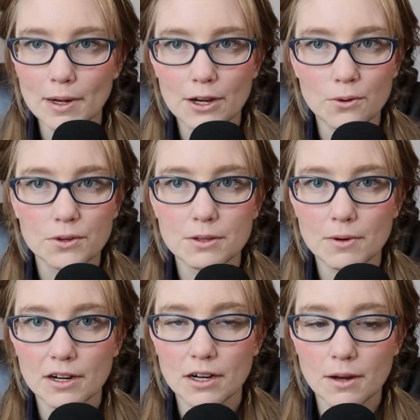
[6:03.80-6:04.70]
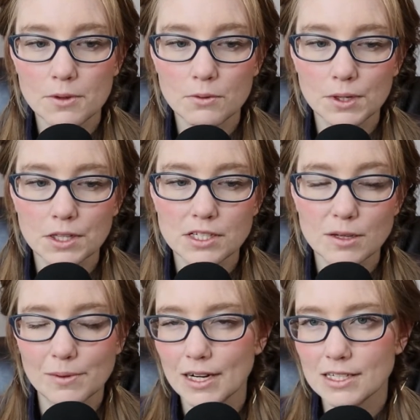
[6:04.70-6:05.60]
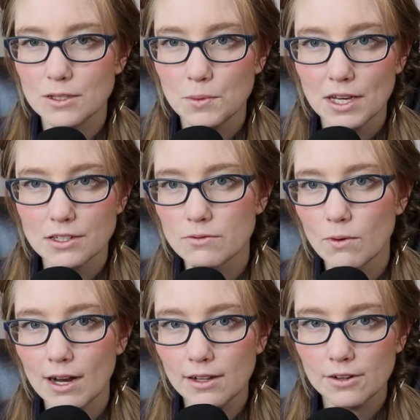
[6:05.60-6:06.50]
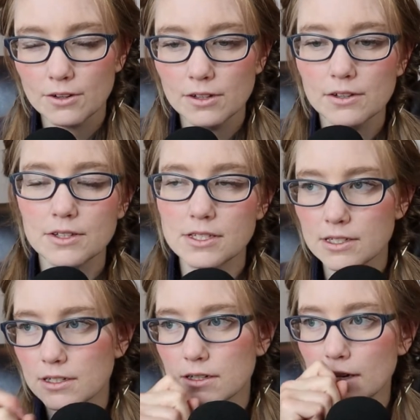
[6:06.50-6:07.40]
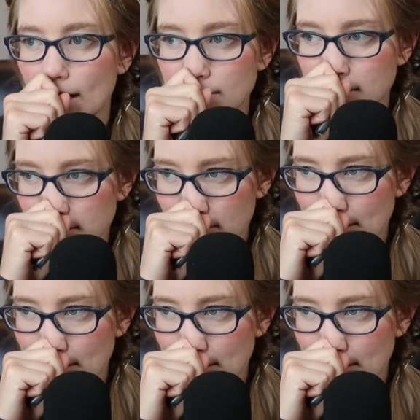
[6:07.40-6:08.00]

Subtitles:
by Haruki Murakami really surprised me as well earlier this year. I still